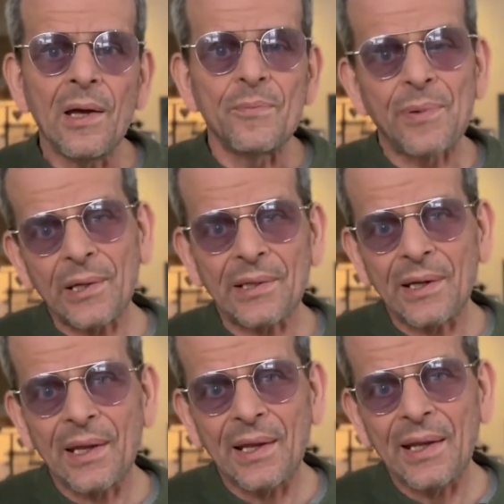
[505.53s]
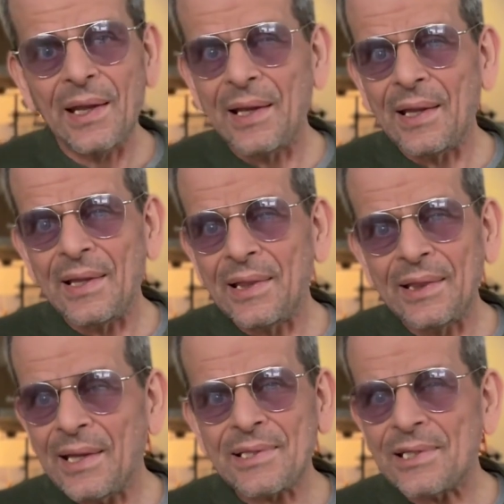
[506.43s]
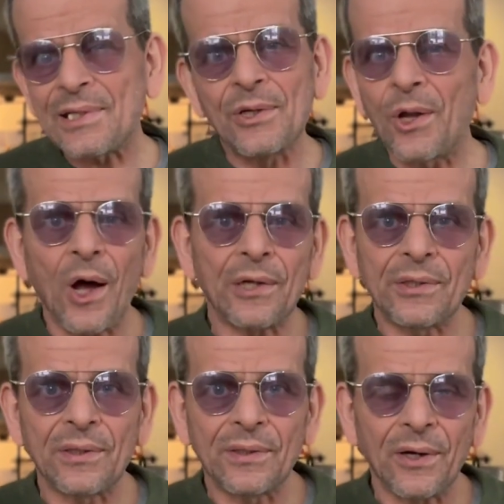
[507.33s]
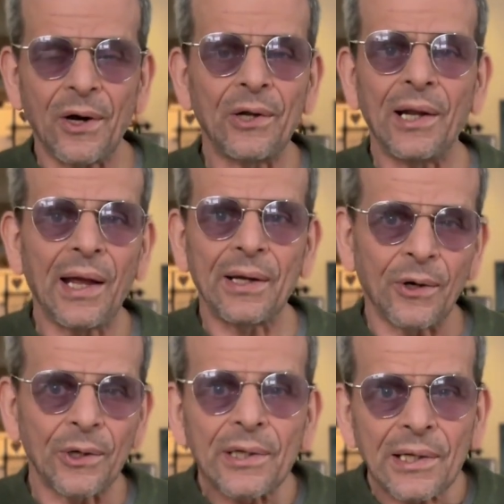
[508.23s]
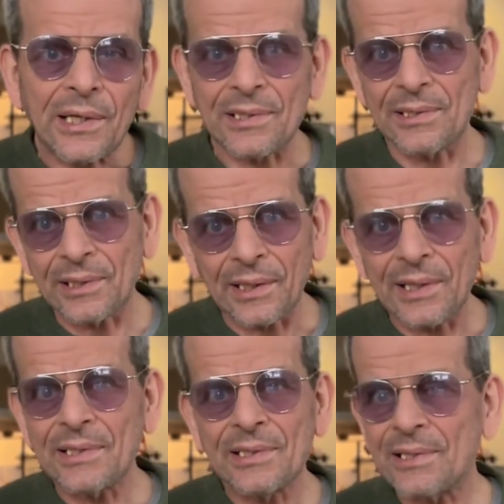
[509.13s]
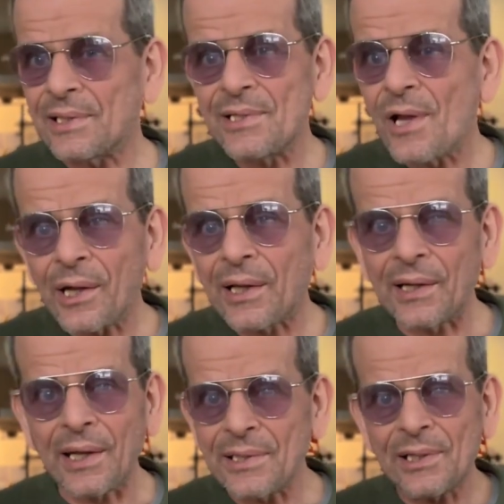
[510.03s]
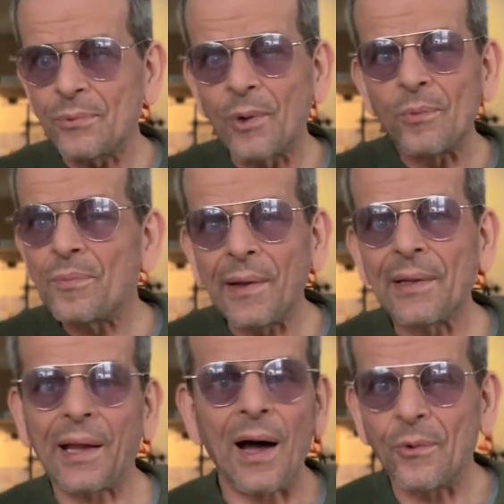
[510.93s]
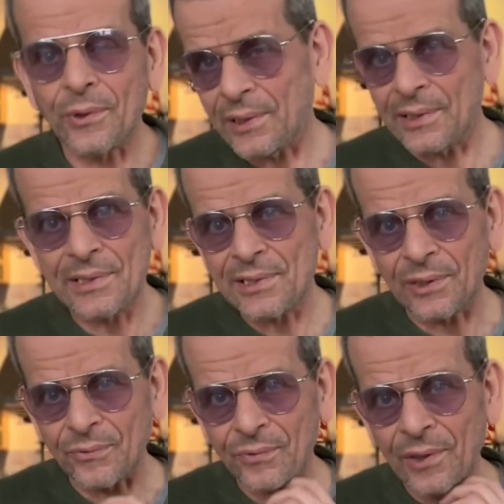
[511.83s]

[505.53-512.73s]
But this is not unlike underglazes and glazes. It's not a glaze. It won't melt out in itself.